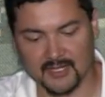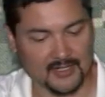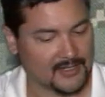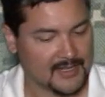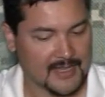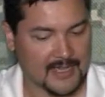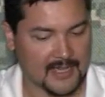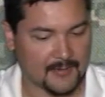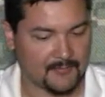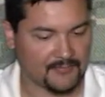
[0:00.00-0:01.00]
But
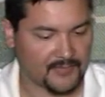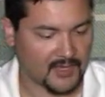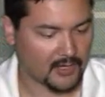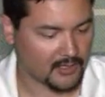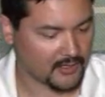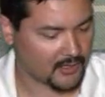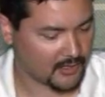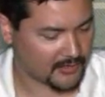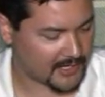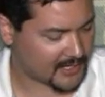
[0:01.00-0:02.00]
all in
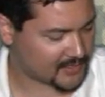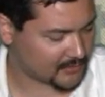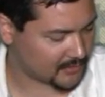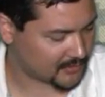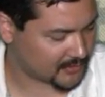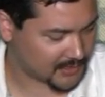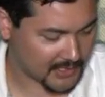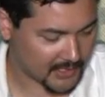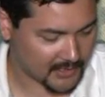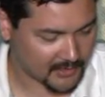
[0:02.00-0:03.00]
all, an excellent
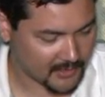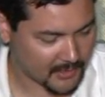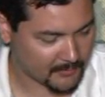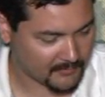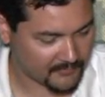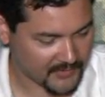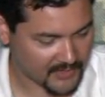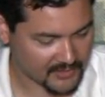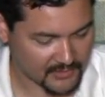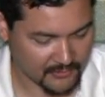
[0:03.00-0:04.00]
design.
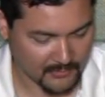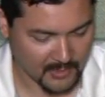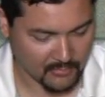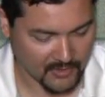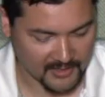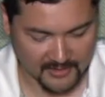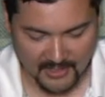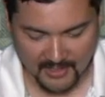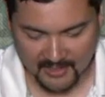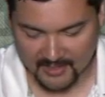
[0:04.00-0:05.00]
I was extremely impressed.
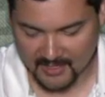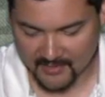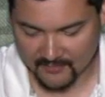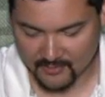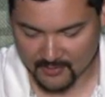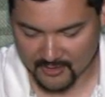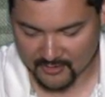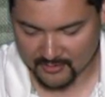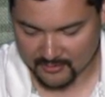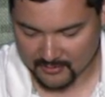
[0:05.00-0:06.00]
I didn't have too
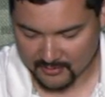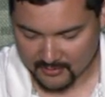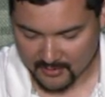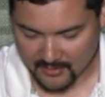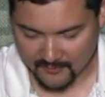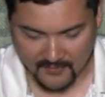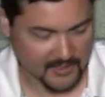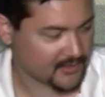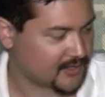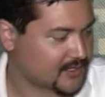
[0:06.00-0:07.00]
much
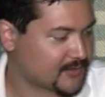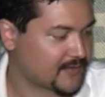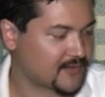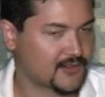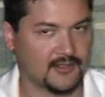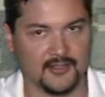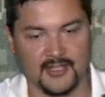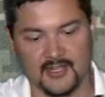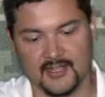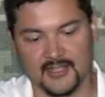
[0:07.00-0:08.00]
faith in this when I first
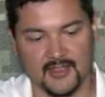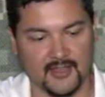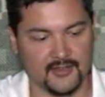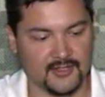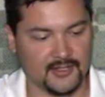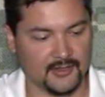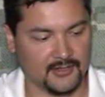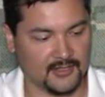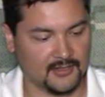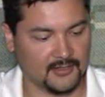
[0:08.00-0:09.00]
looked at it because I thought it just
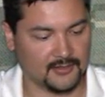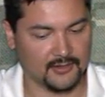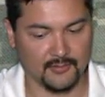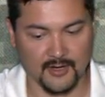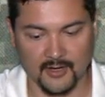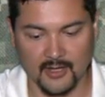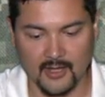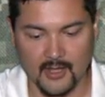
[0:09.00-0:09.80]
looked a little too weird.